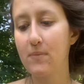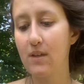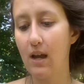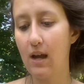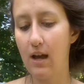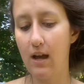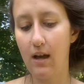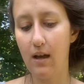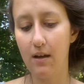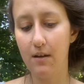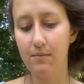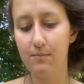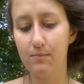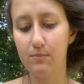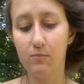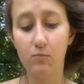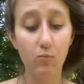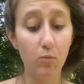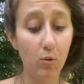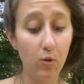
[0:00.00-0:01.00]

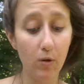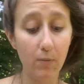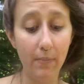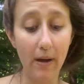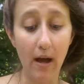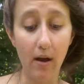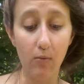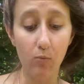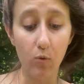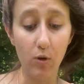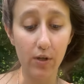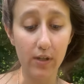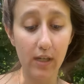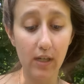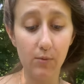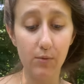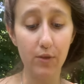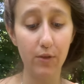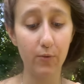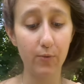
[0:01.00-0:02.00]
more about working with